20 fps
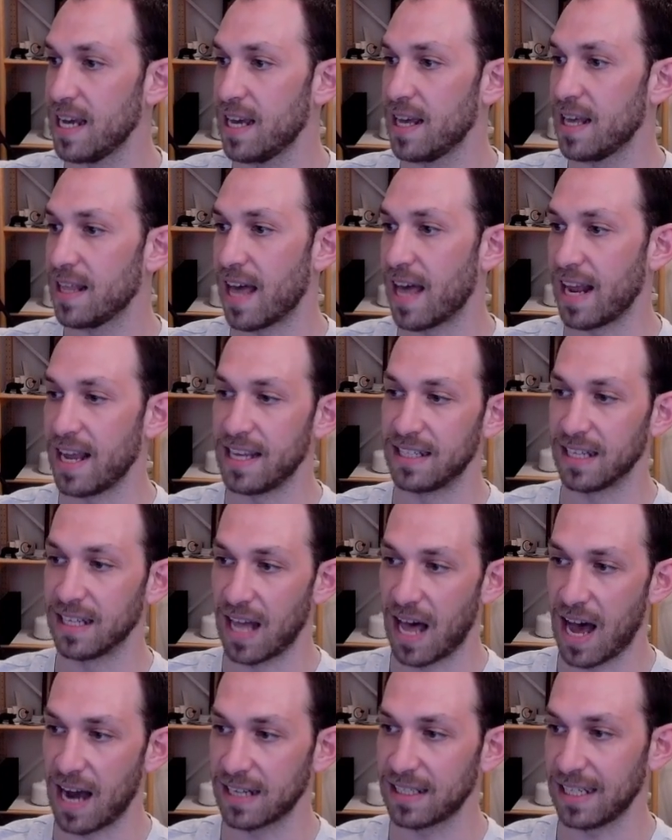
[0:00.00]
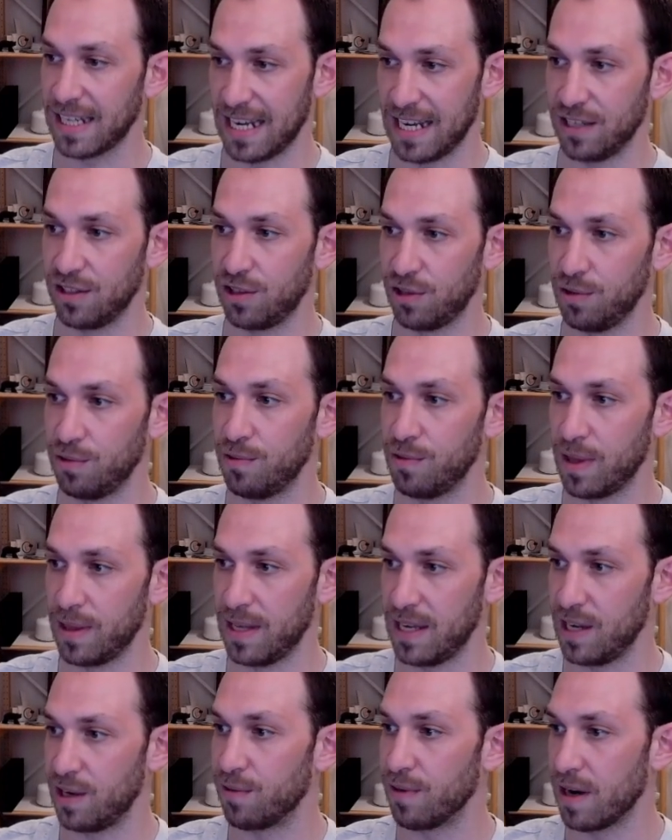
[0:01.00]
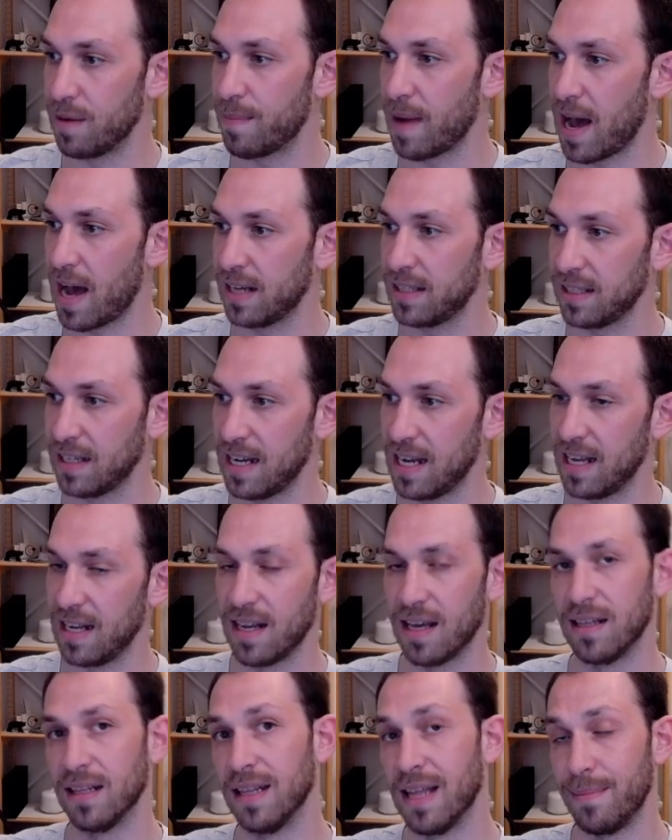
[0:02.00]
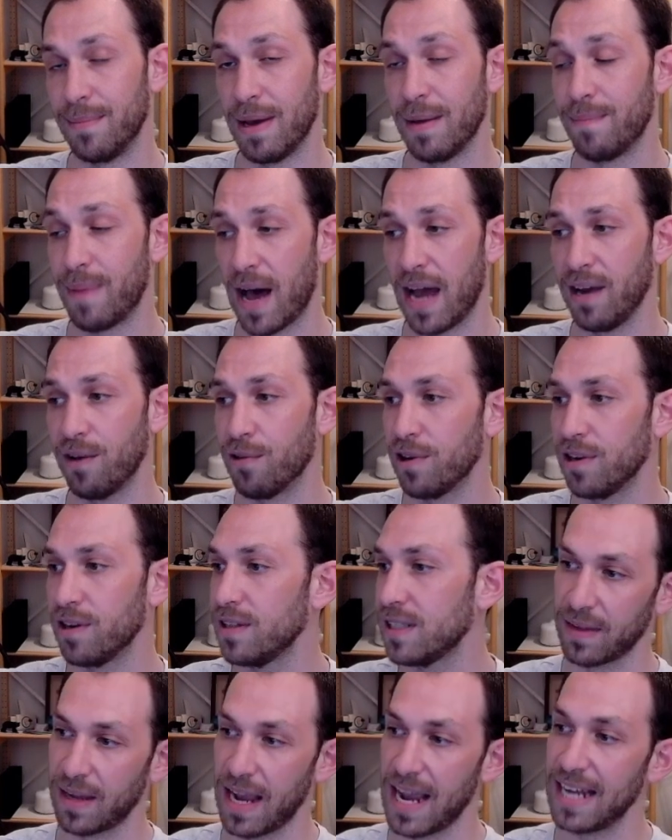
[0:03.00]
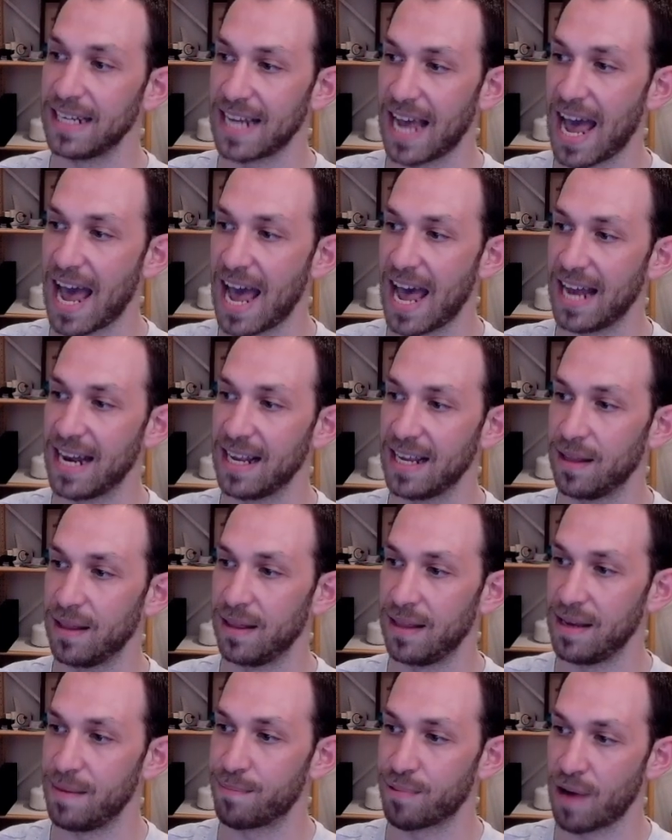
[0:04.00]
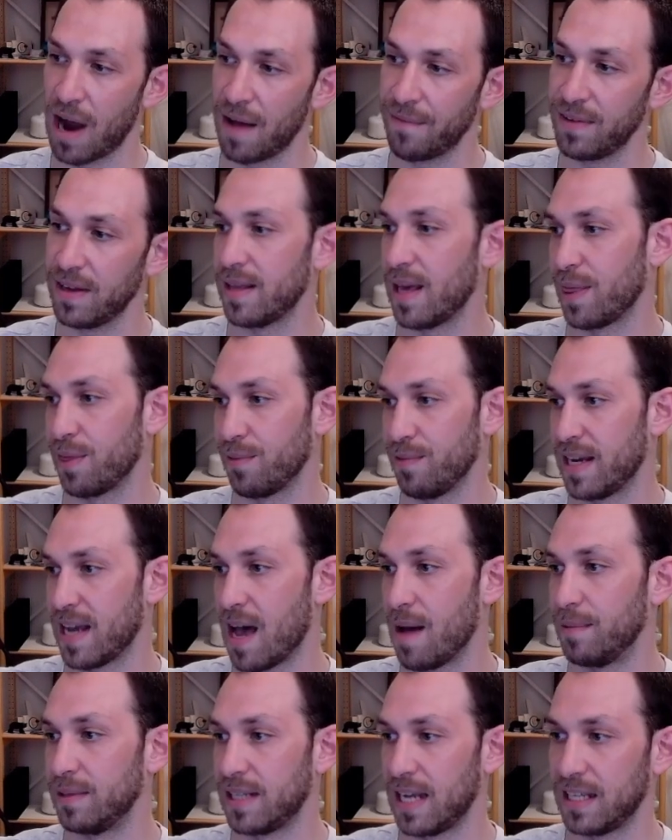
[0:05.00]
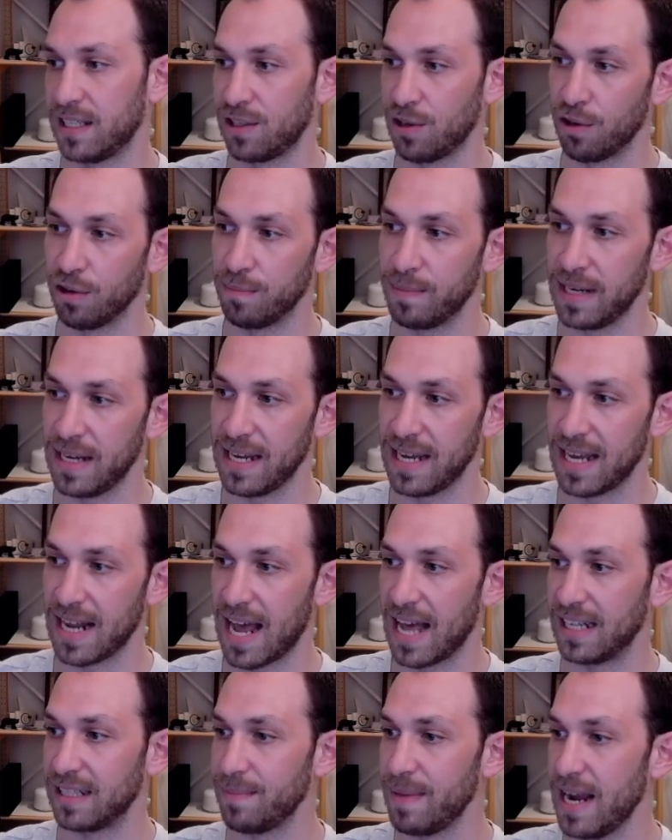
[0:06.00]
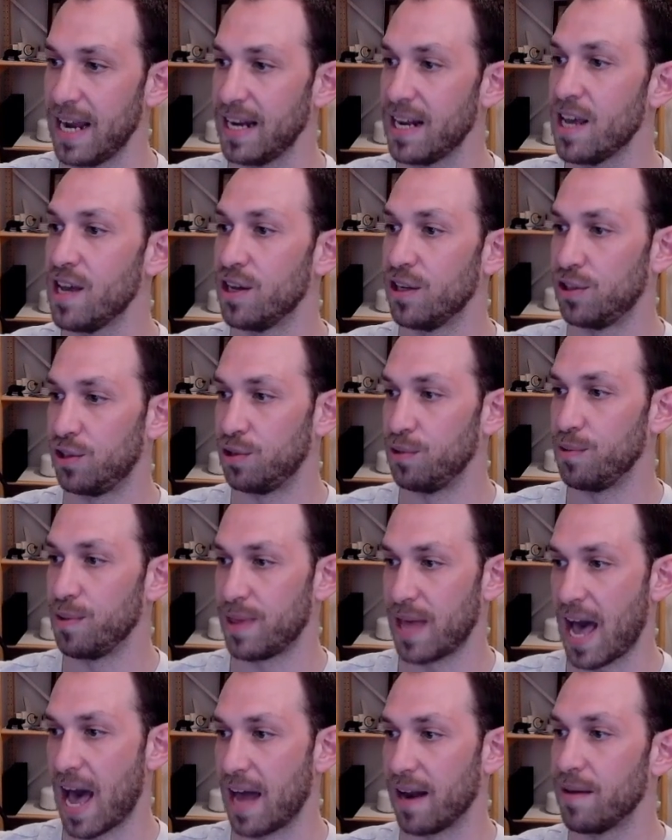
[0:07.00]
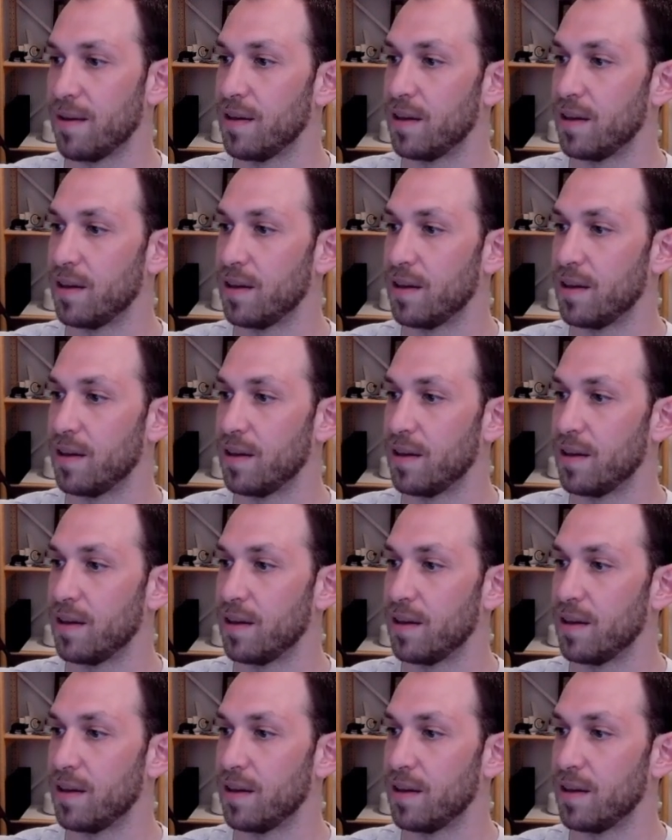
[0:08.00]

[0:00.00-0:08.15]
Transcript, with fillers: that is locked into the GridBot in limit buy orders and add the profit that 3Commas has told me it has made to that.